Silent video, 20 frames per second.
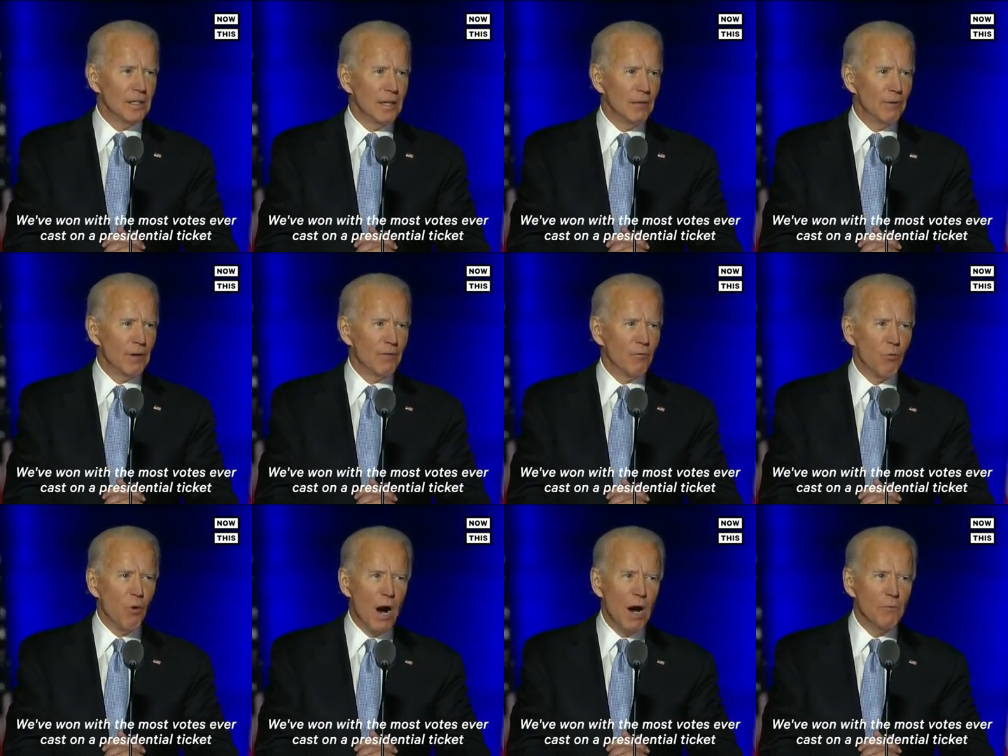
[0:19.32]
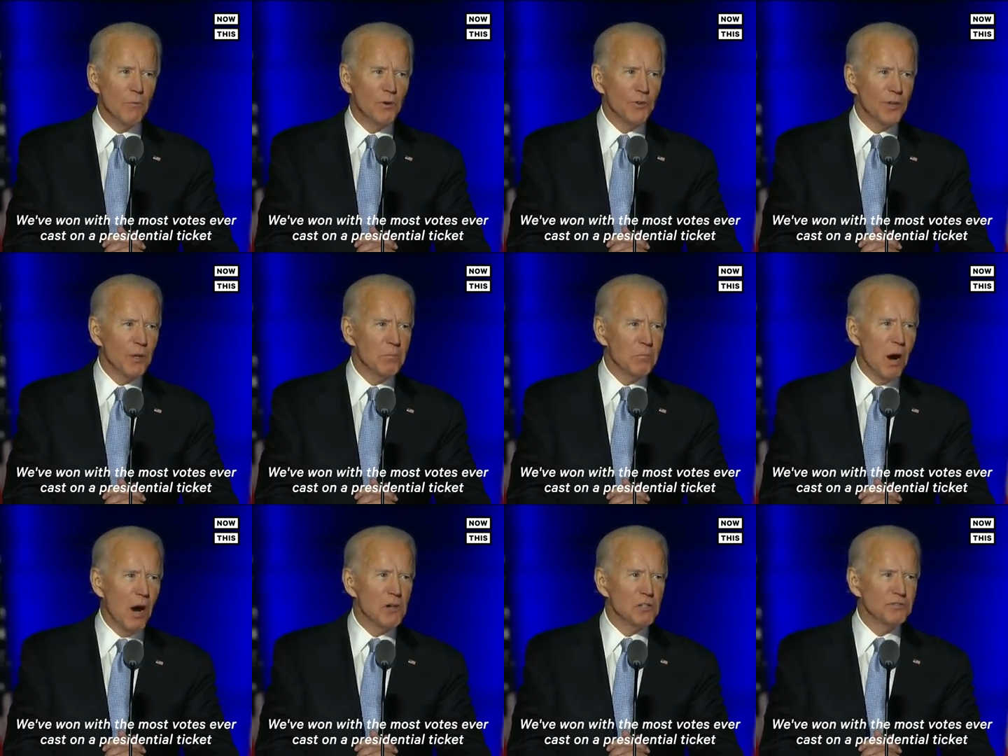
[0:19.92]
We've won with the
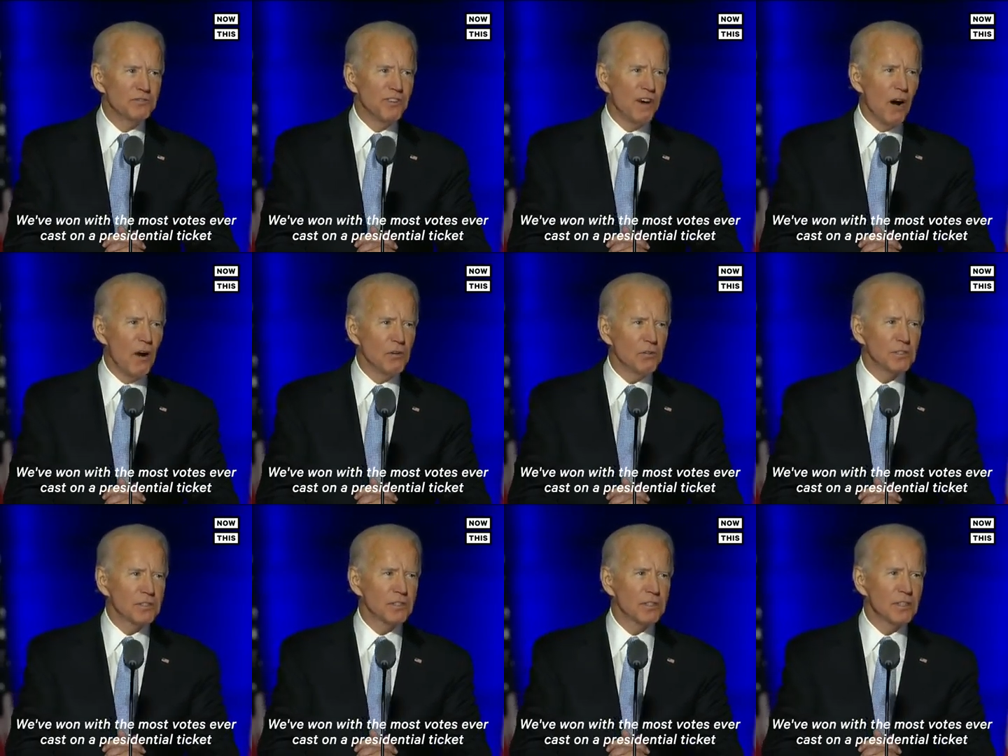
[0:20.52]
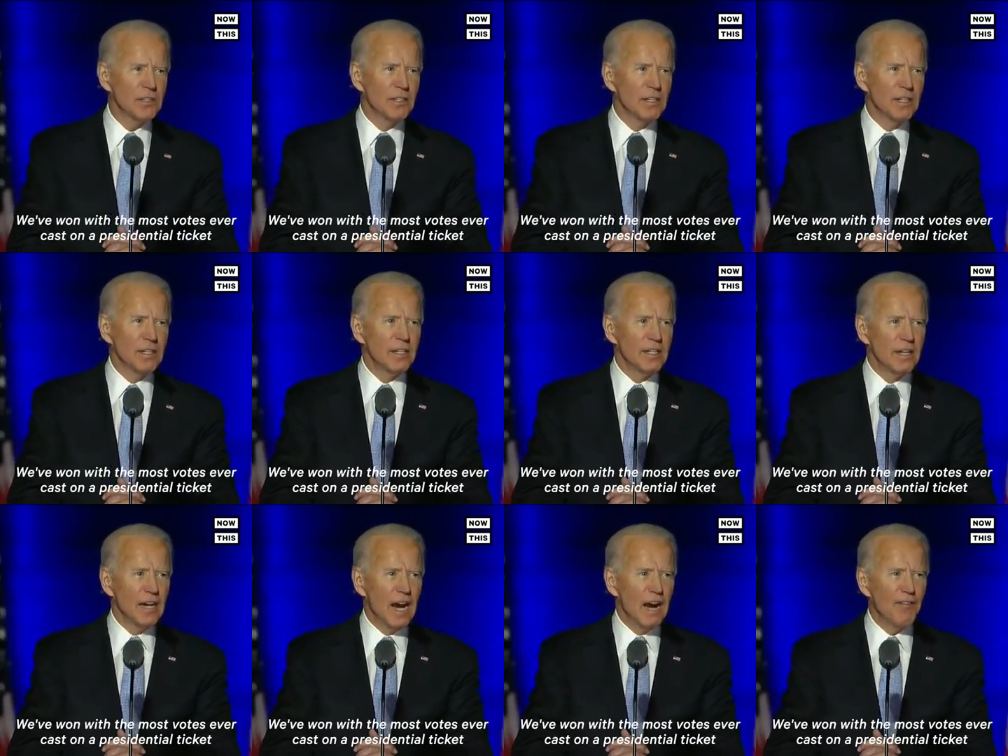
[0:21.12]
most votes
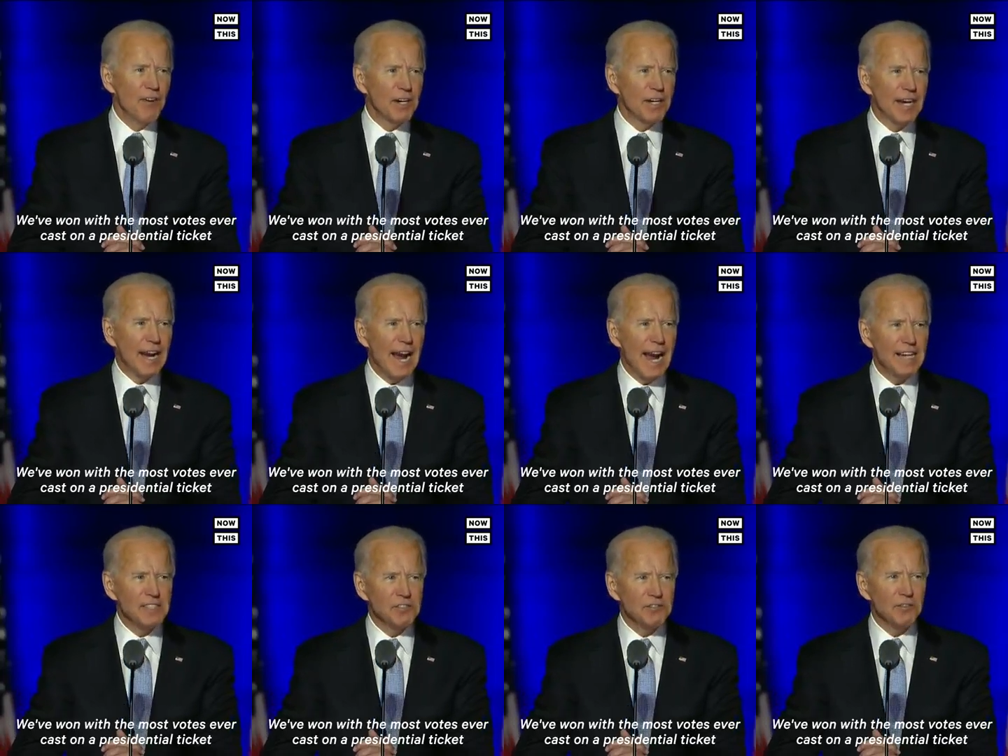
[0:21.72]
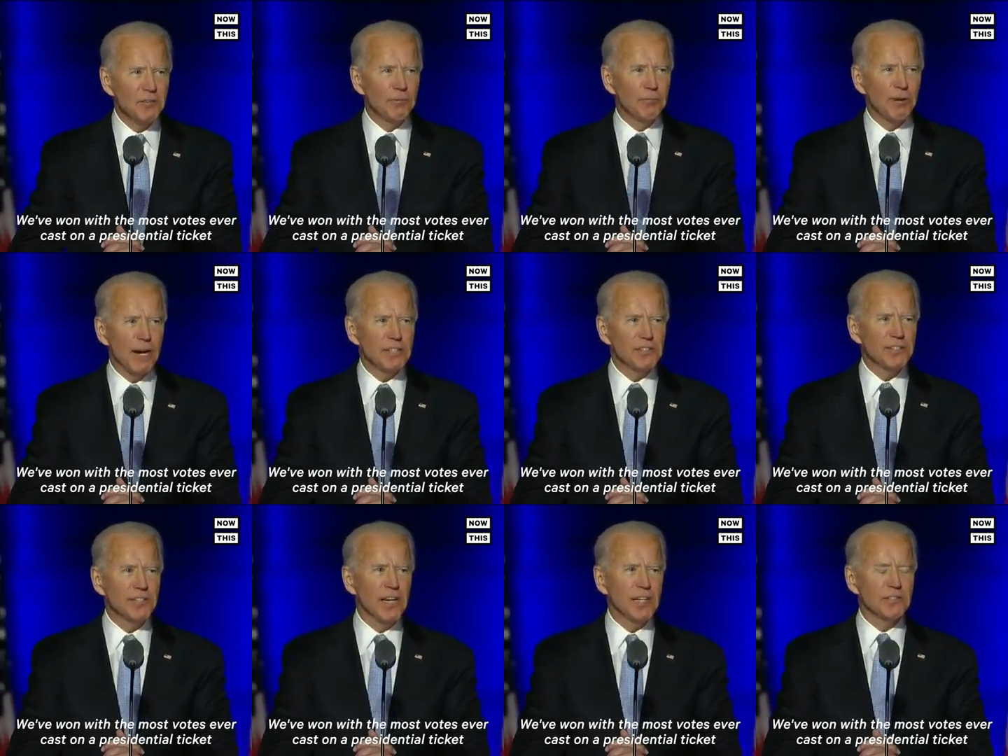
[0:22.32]
ever cast on a
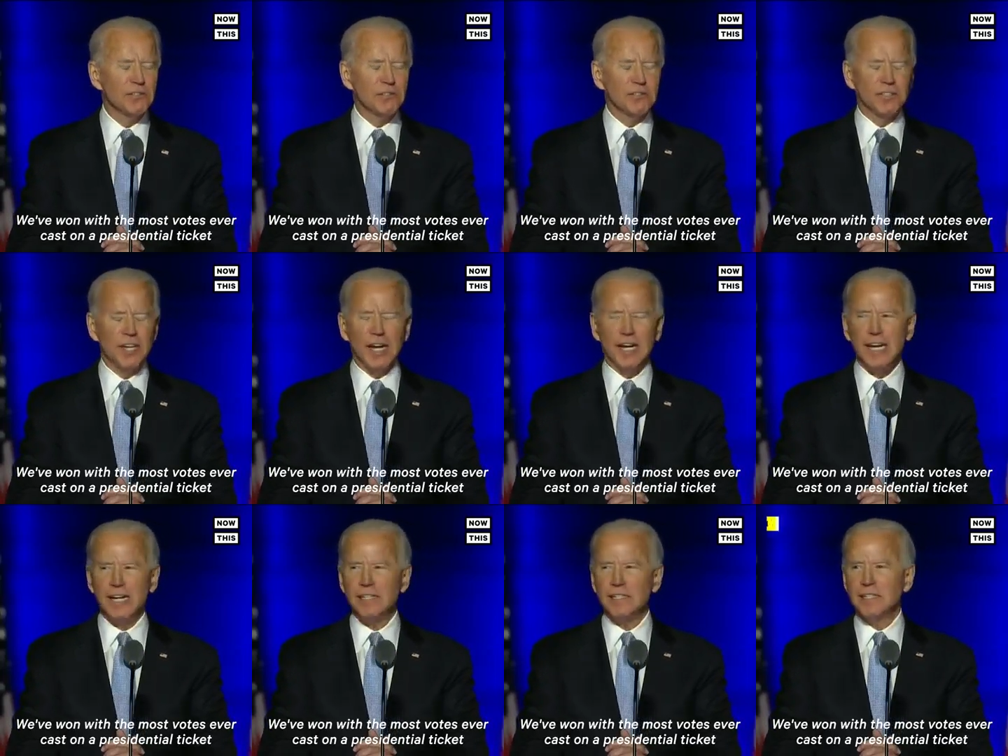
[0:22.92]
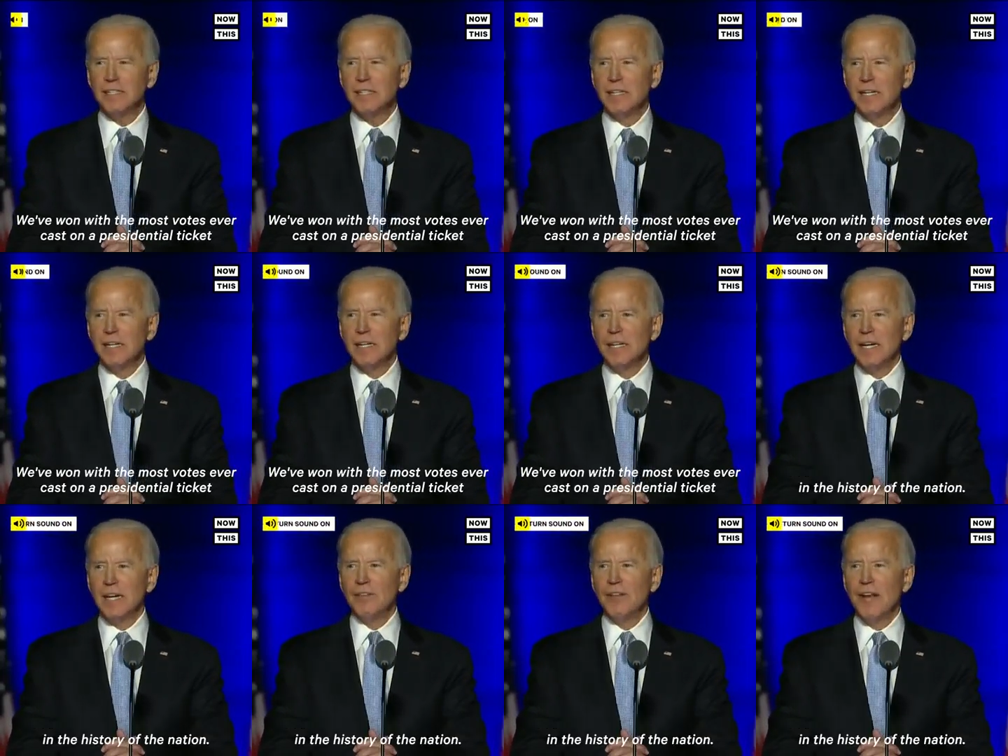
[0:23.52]
presidential ticket
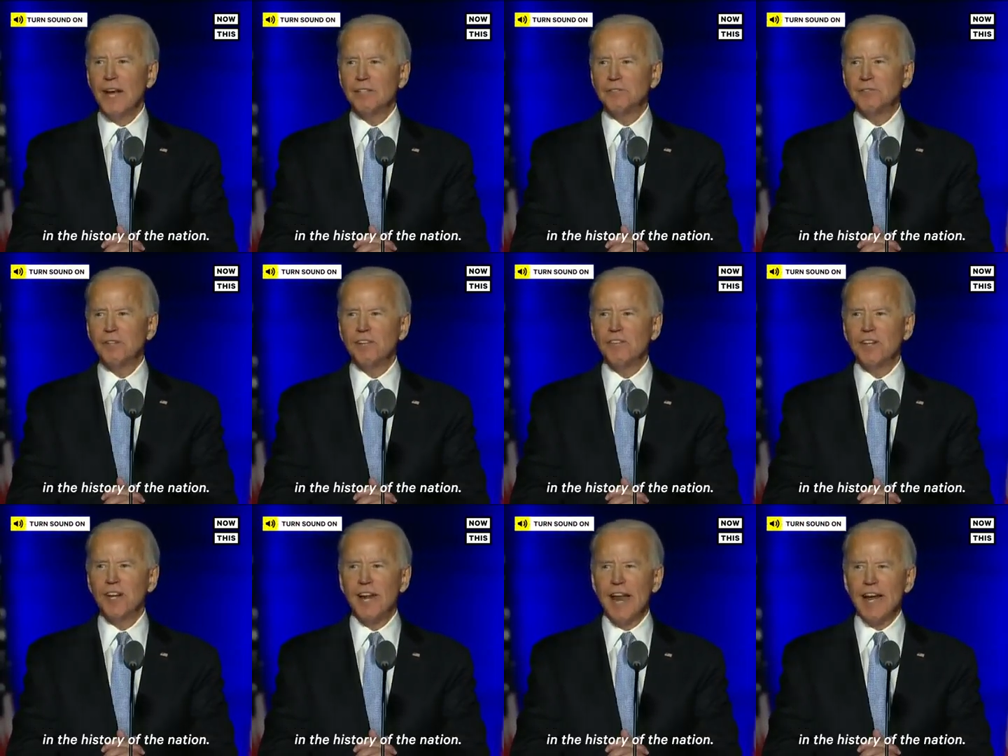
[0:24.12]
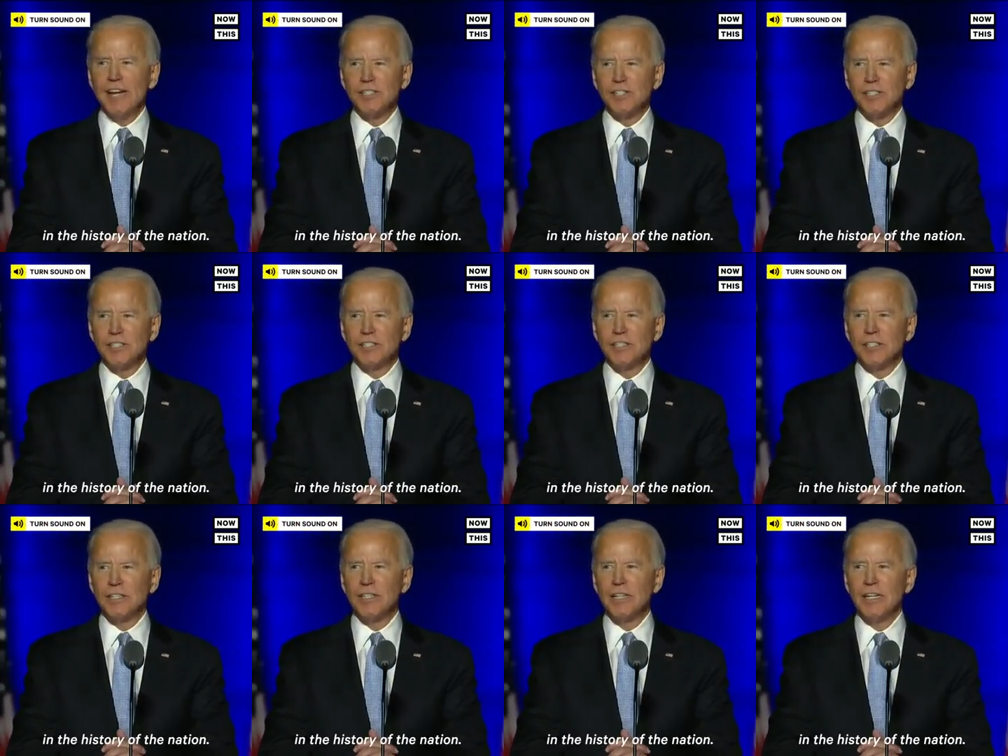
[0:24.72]
in the history of the
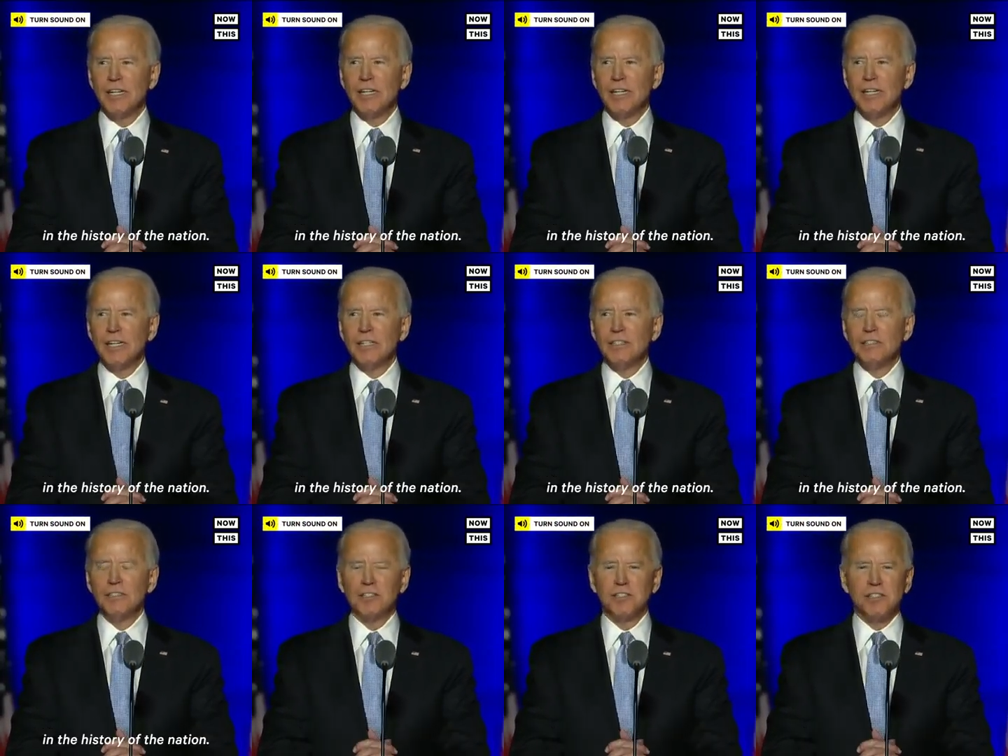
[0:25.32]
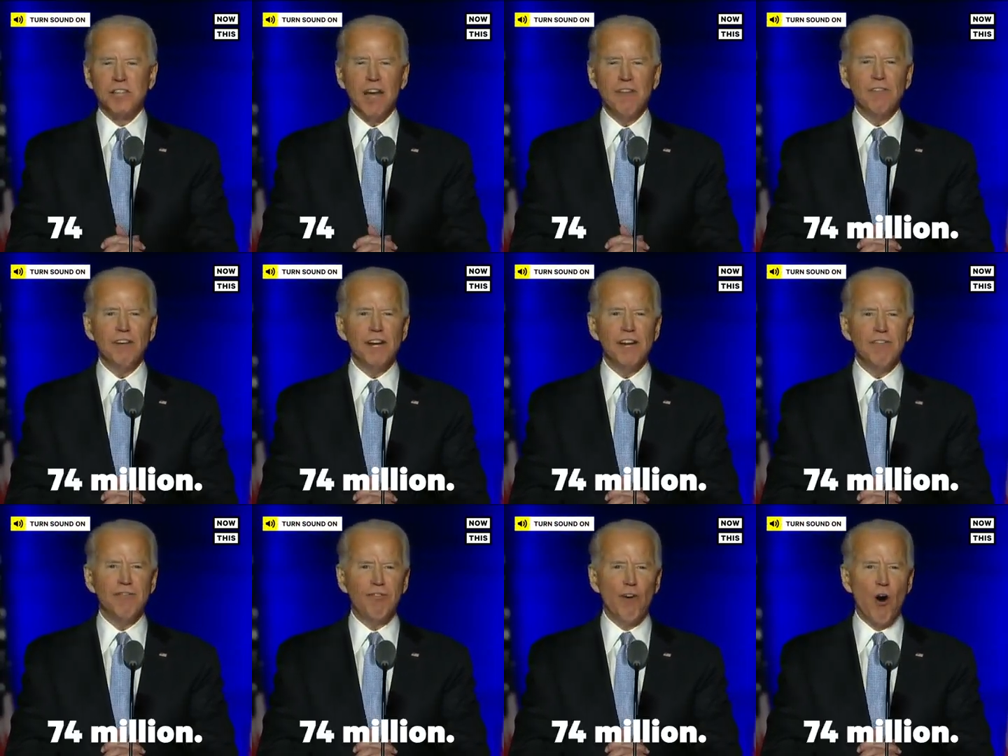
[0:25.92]
nation.
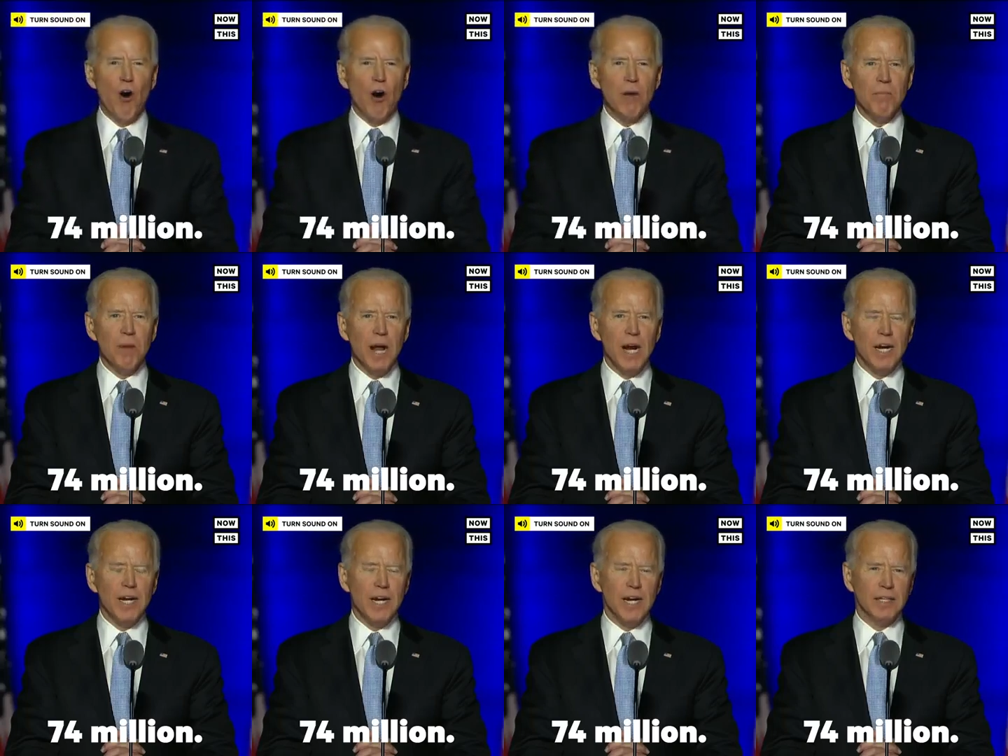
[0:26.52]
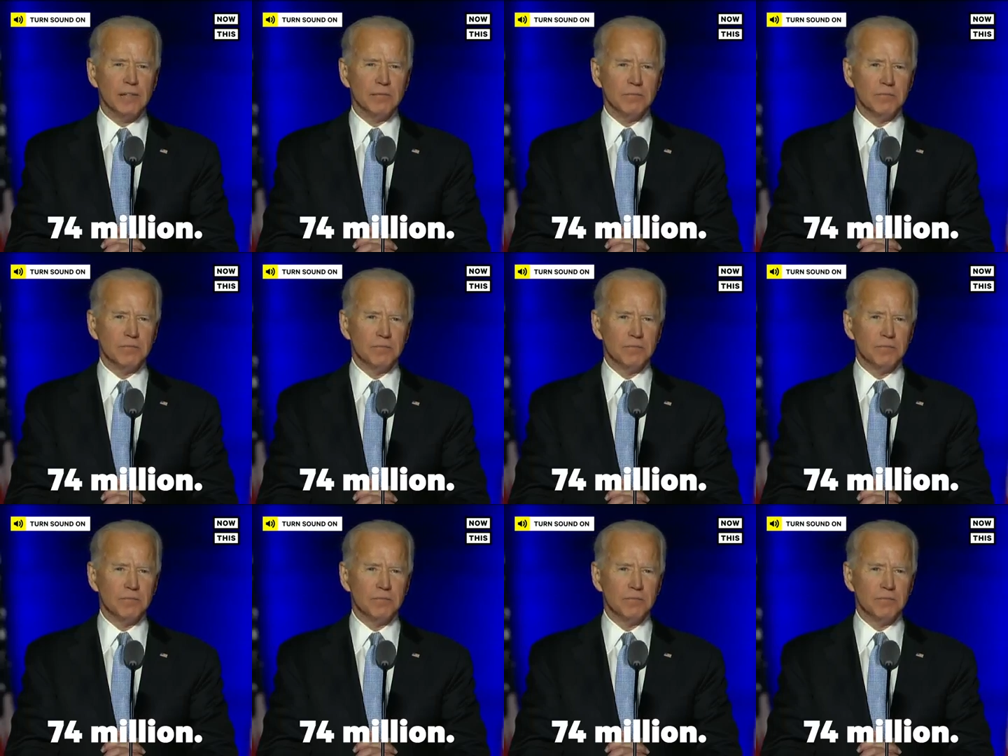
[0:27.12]
74 million.